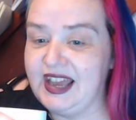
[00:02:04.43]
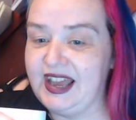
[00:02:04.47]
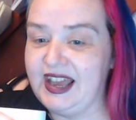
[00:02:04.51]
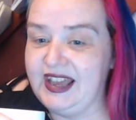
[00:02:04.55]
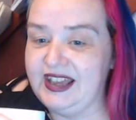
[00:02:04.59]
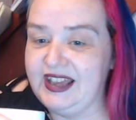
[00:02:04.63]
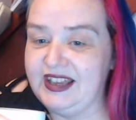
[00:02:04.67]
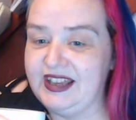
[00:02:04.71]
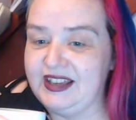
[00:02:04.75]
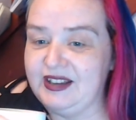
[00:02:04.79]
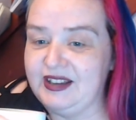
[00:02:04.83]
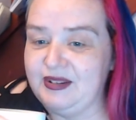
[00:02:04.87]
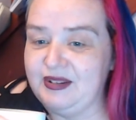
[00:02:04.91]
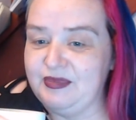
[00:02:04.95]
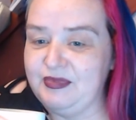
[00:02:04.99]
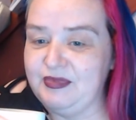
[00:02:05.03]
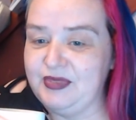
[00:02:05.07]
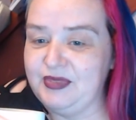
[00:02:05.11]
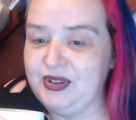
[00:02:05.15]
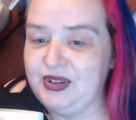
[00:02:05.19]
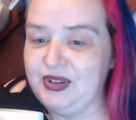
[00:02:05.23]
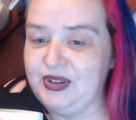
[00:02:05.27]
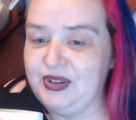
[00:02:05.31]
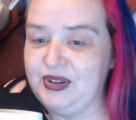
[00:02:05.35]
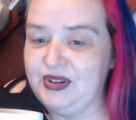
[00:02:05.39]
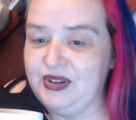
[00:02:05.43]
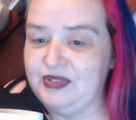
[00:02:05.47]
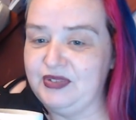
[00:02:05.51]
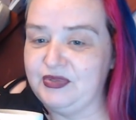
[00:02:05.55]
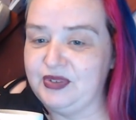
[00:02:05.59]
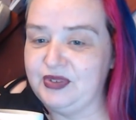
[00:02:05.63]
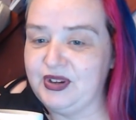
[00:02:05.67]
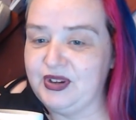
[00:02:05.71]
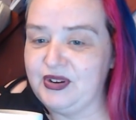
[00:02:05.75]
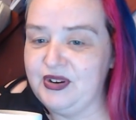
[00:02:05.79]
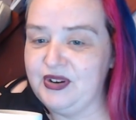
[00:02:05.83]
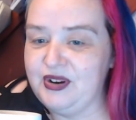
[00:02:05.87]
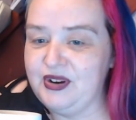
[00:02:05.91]
Who have
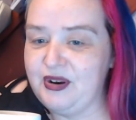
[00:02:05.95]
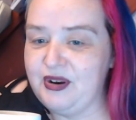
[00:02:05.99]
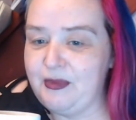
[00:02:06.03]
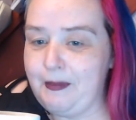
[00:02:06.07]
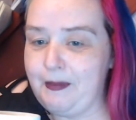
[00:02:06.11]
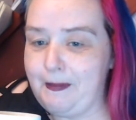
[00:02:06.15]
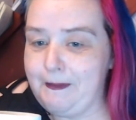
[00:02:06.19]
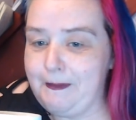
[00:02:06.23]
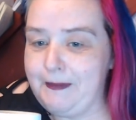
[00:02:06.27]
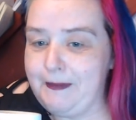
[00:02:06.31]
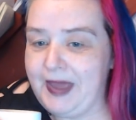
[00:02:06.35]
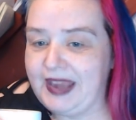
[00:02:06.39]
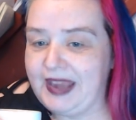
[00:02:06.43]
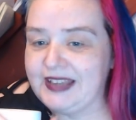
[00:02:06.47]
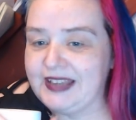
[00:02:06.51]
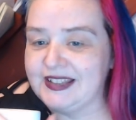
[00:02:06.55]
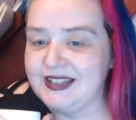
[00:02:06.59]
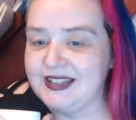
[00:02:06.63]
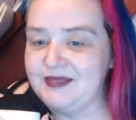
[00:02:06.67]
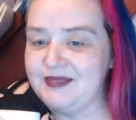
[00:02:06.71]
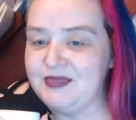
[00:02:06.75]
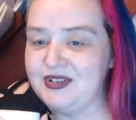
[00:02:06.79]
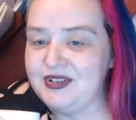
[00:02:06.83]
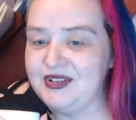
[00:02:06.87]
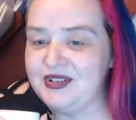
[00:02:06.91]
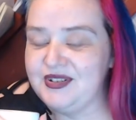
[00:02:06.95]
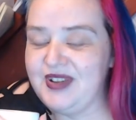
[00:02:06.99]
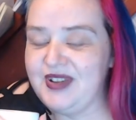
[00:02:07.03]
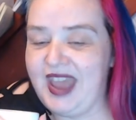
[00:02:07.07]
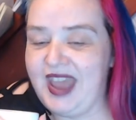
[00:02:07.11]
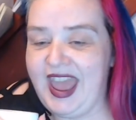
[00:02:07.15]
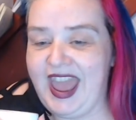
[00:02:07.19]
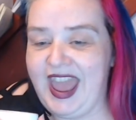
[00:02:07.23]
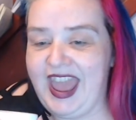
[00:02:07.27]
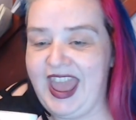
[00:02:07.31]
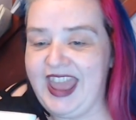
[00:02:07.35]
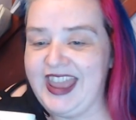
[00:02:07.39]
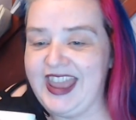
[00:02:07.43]
we got? Bexy Boo,
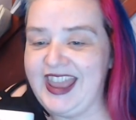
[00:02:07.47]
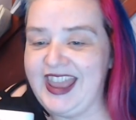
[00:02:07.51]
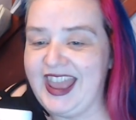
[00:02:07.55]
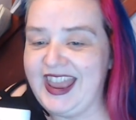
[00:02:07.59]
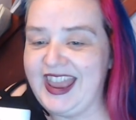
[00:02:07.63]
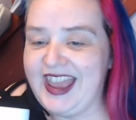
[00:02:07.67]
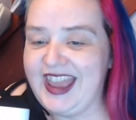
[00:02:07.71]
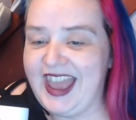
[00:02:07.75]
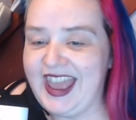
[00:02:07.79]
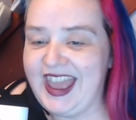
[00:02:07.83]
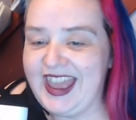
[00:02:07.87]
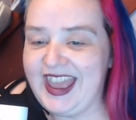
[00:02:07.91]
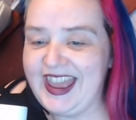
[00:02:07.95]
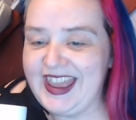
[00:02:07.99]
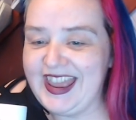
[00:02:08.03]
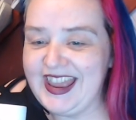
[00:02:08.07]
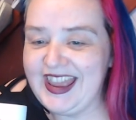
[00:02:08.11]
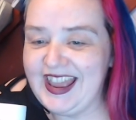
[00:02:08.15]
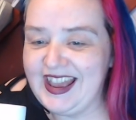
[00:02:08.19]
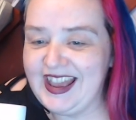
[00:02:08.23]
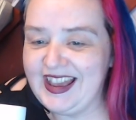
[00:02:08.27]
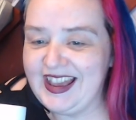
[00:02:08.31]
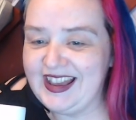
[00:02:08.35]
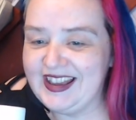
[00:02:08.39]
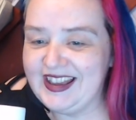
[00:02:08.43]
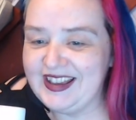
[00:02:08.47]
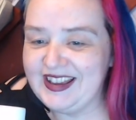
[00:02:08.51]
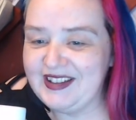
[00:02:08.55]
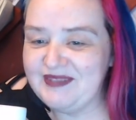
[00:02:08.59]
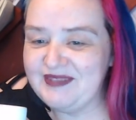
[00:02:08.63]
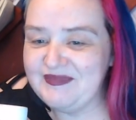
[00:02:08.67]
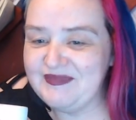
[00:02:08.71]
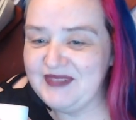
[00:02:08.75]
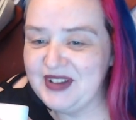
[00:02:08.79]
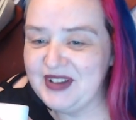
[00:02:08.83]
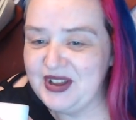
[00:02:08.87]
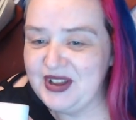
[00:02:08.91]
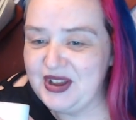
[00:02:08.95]
hey, hey, hey.